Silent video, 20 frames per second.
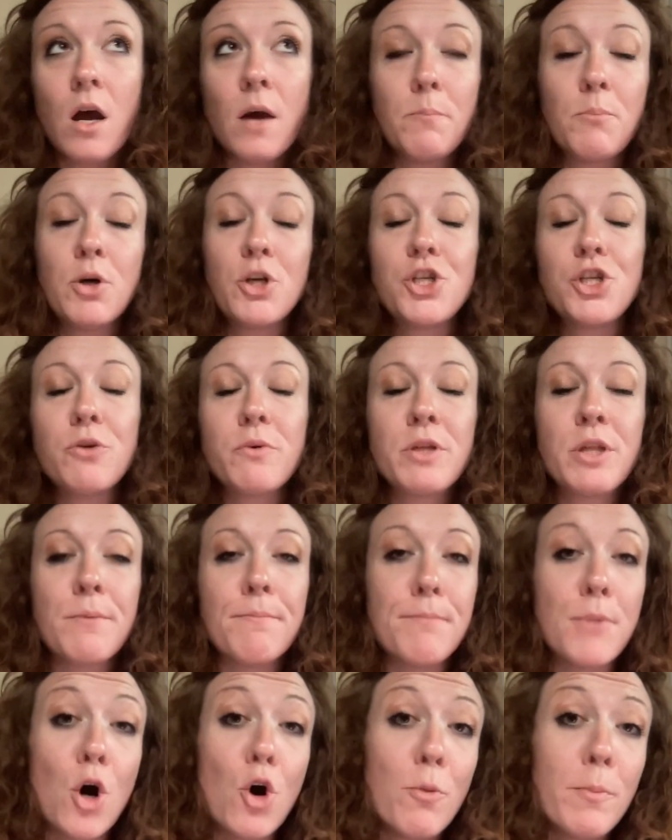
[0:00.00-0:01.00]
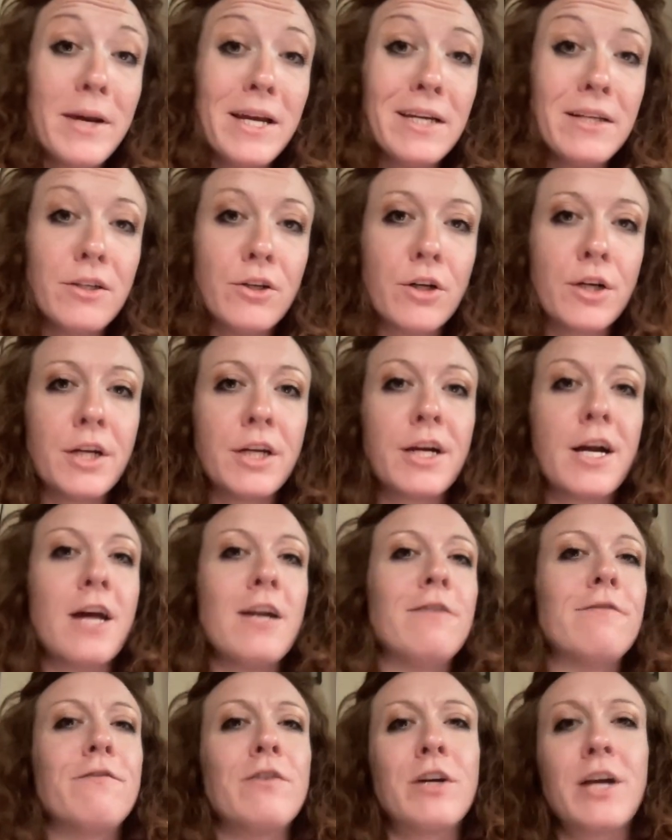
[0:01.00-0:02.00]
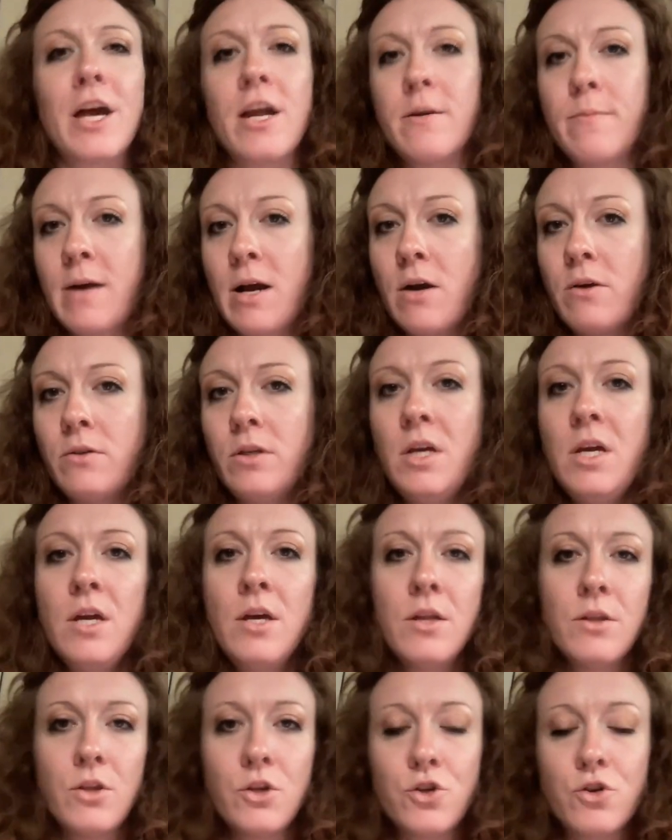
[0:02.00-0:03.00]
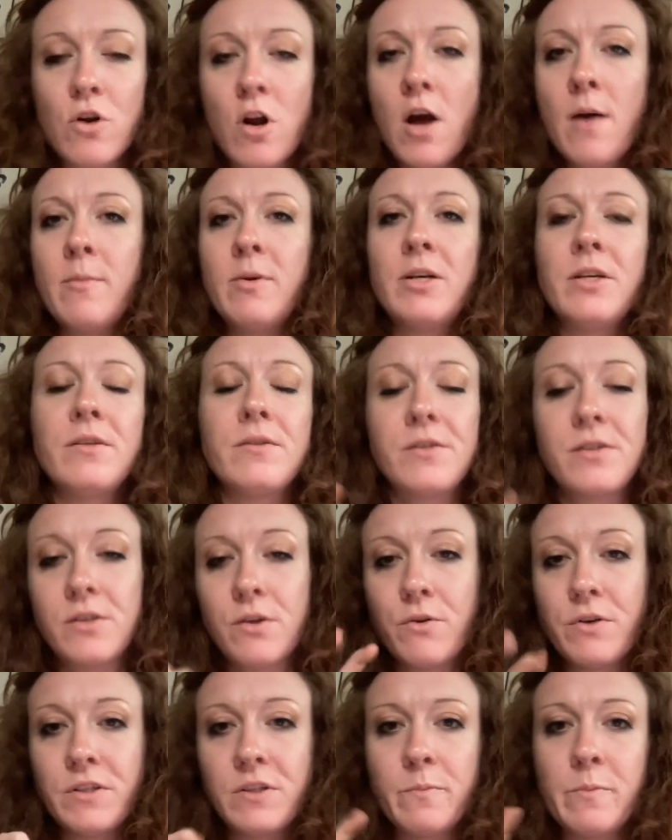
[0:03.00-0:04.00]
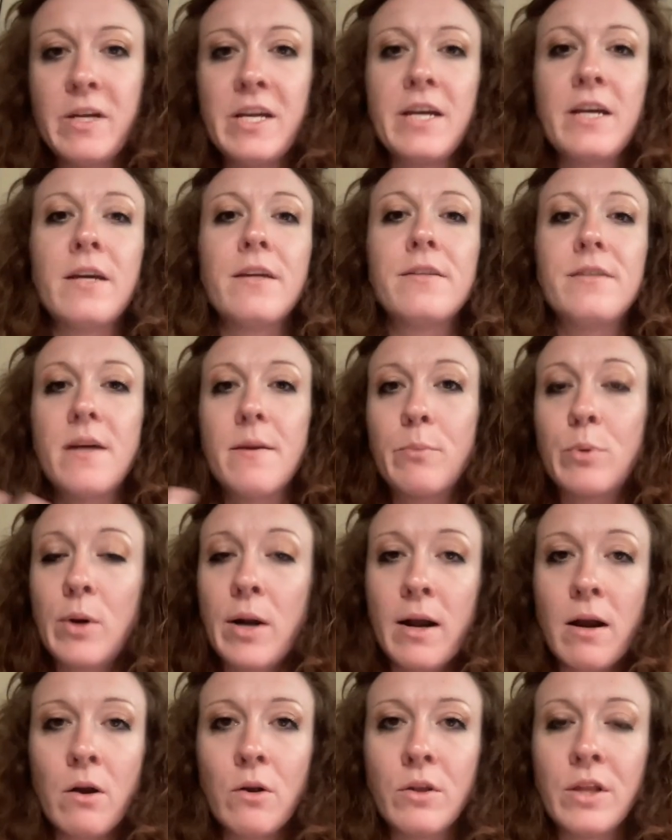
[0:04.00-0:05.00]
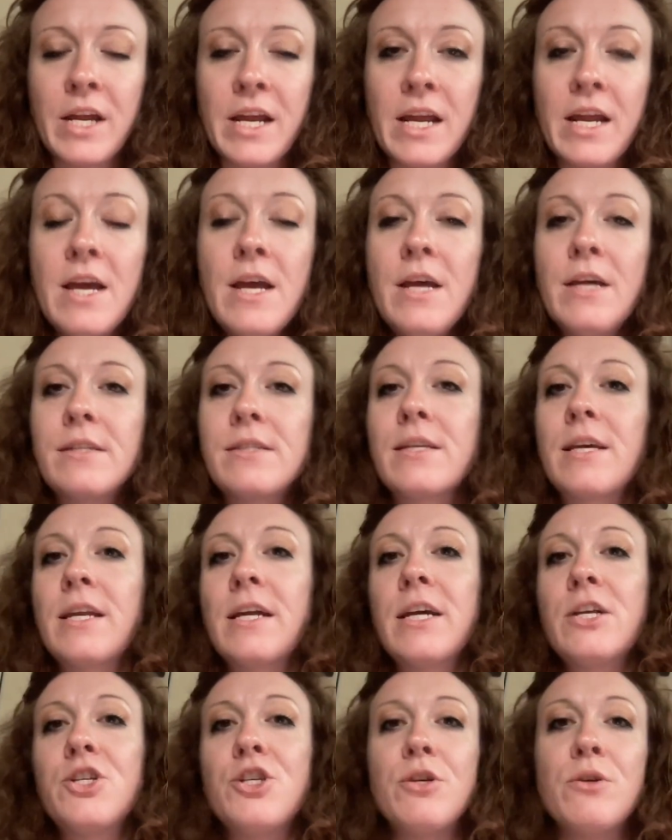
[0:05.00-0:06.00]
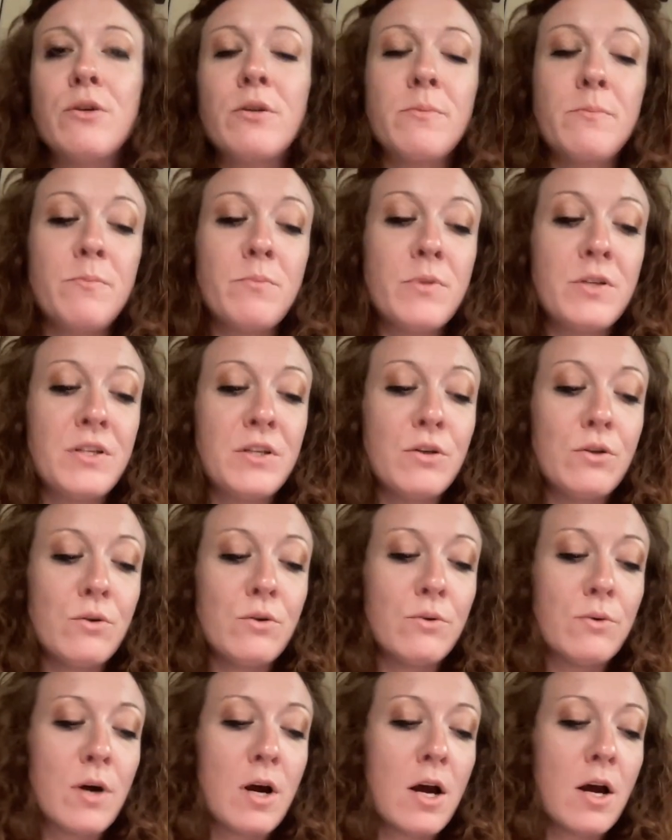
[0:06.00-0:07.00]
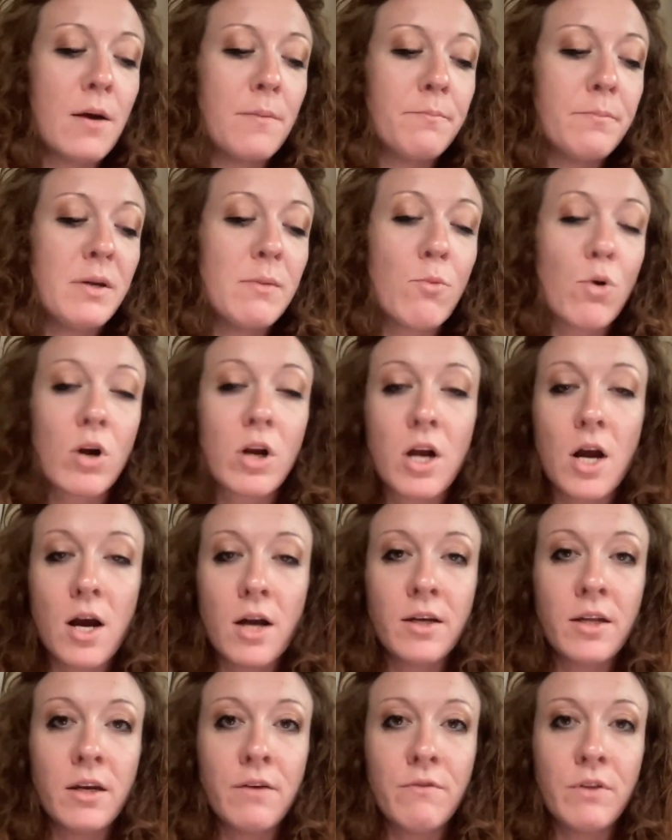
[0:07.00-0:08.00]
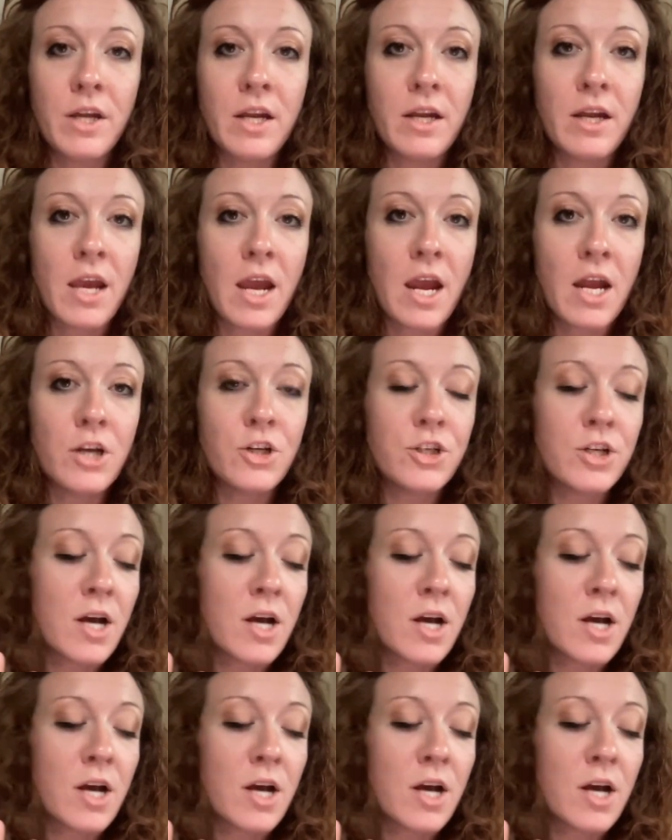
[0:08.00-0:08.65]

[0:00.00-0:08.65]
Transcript: put you in the moment. You're going to kind of forget about the trauma, so to speak, temporarily. It's going to get you to be more cognitively engaged.